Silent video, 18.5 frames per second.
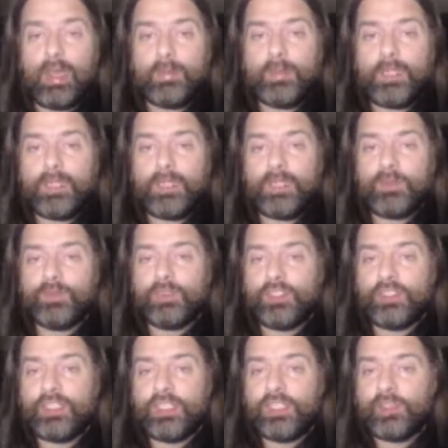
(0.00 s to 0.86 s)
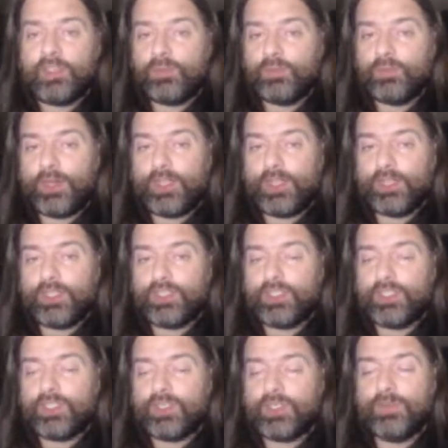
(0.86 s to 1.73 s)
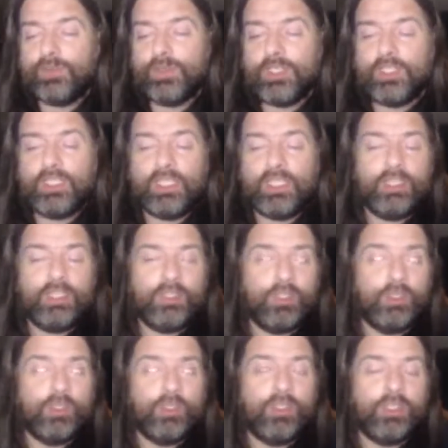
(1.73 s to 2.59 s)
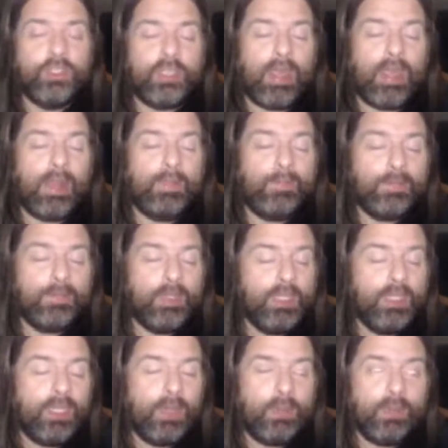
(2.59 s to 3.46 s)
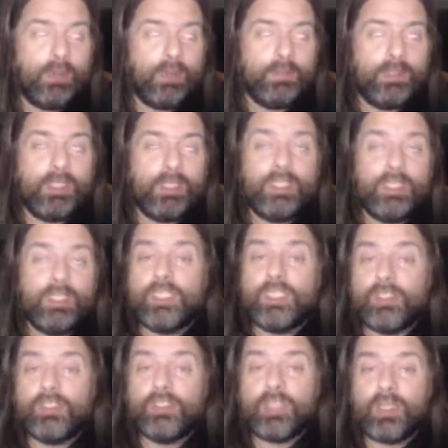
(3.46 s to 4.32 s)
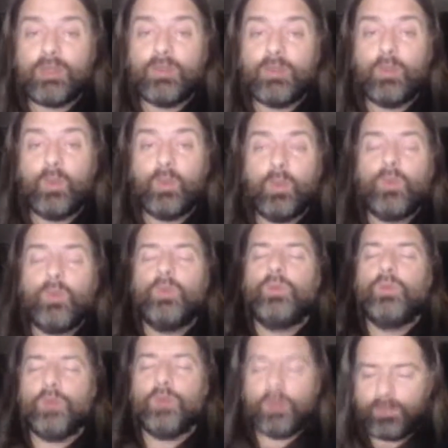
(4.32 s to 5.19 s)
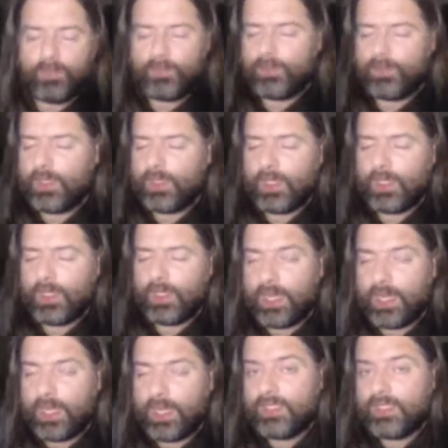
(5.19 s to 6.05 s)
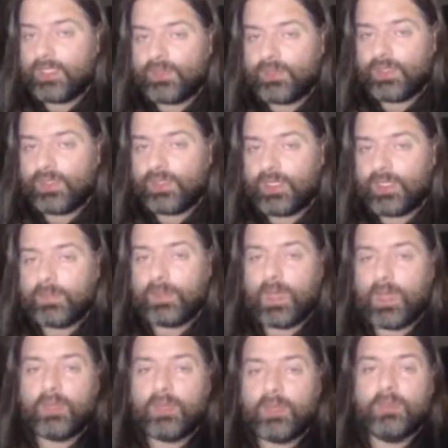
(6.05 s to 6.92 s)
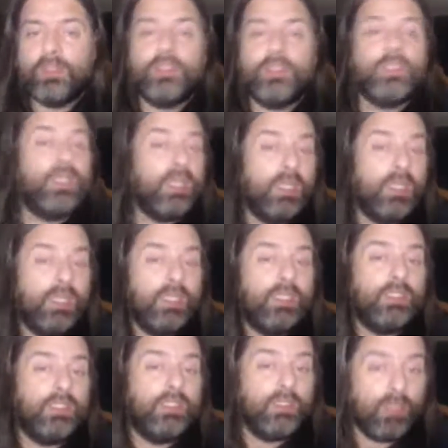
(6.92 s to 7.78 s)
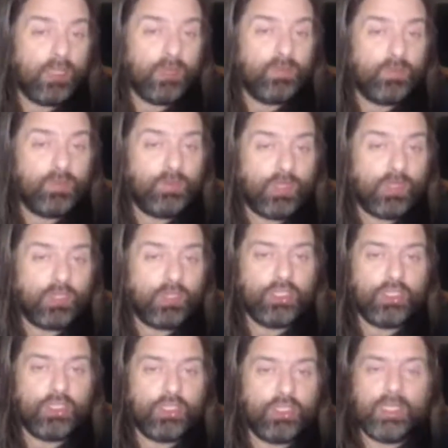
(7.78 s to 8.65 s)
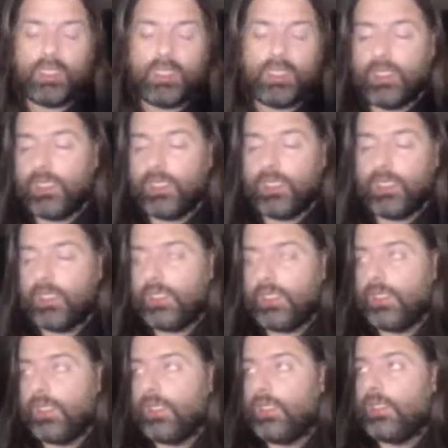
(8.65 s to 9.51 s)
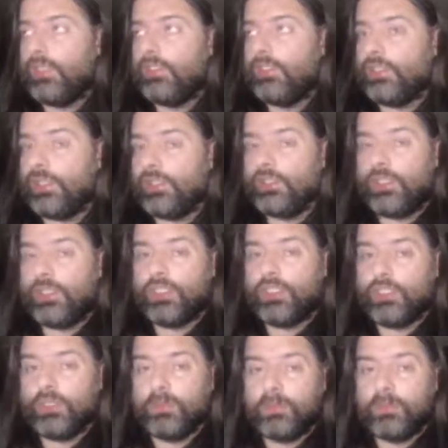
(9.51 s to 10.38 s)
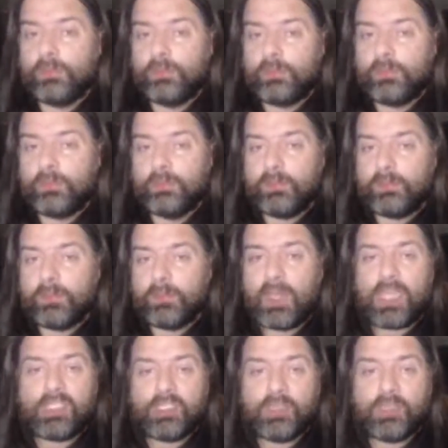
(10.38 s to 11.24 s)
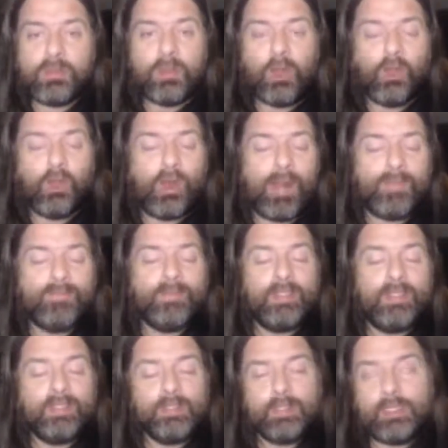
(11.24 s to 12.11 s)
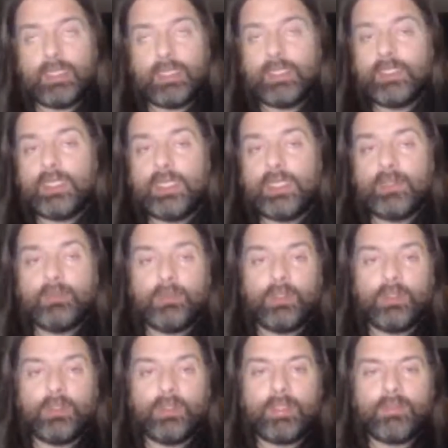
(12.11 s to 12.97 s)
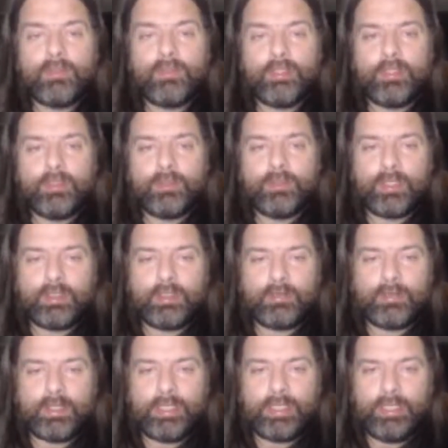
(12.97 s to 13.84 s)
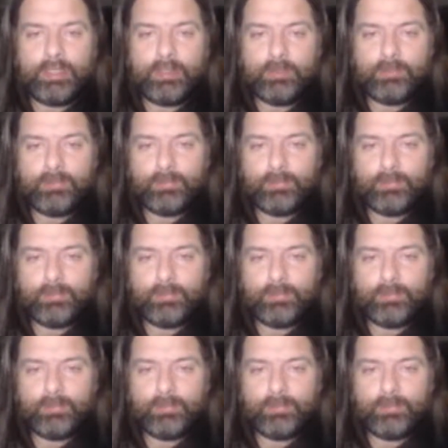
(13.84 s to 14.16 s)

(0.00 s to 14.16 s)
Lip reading: I mean, if you've seen it once, we've seen it all the time. You know what I mean? It's not the creativity department is not functioning. So they should mix it more up and get more revenue in that way.